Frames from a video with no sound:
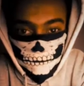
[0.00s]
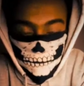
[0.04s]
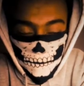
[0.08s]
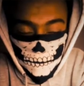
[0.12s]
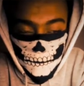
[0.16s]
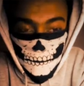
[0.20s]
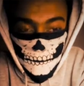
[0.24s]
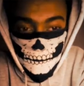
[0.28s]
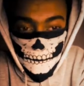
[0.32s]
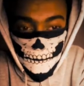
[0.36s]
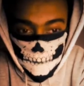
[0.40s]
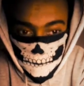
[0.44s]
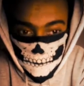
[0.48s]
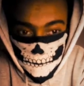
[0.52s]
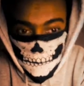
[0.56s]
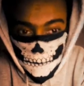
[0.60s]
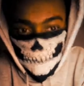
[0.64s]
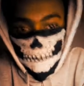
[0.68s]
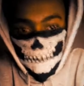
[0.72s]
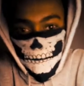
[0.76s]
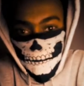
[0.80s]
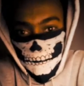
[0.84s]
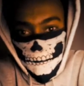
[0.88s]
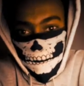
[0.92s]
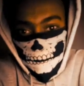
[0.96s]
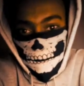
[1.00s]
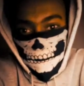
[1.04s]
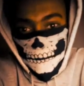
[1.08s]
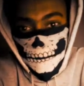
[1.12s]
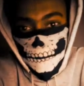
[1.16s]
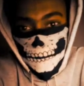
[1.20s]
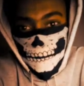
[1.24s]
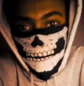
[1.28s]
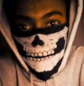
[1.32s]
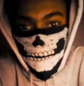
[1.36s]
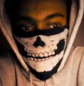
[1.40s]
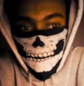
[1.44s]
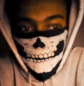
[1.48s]
That stuff helps,
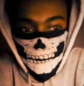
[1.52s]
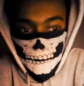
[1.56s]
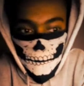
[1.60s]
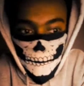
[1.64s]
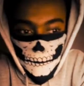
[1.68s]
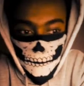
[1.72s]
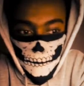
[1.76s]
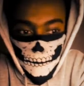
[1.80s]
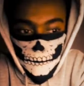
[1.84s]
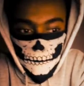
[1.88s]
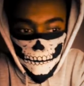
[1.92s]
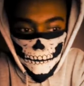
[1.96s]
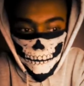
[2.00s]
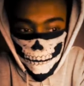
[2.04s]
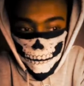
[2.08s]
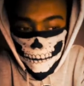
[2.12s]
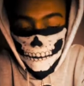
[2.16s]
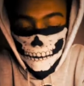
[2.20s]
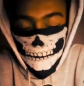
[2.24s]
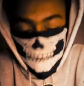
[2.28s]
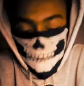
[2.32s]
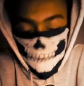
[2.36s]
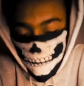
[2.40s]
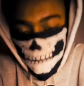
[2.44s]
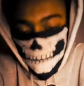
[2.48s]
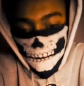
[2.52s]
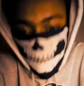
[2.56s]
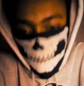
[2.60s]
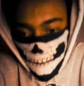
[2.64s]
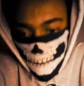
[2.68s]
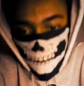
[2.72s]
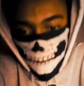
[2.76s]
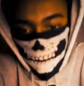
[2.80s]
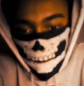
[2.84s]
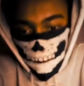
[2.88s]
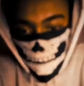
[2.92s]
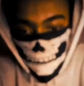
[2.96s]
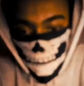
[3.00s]
and you should actually care
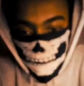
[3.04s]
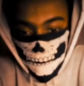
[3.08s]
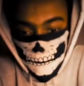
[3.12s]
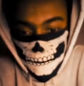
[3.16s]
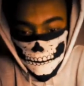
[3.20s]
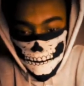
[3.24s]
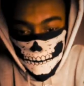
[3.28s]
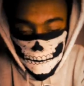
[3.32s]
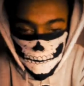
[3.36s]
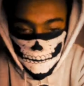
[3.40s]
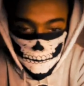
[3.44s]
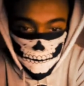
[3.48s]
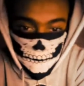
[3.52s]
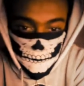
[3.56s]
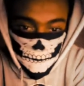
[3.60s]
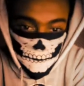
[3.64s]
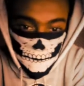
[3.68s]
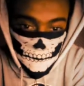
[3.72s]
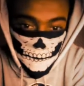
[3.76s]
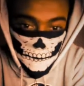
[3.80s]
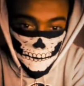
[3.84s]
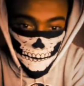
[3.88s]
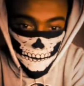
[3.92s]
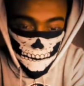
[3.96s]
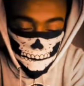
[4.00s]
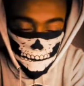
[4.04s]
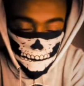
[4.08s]
about this. Yeah.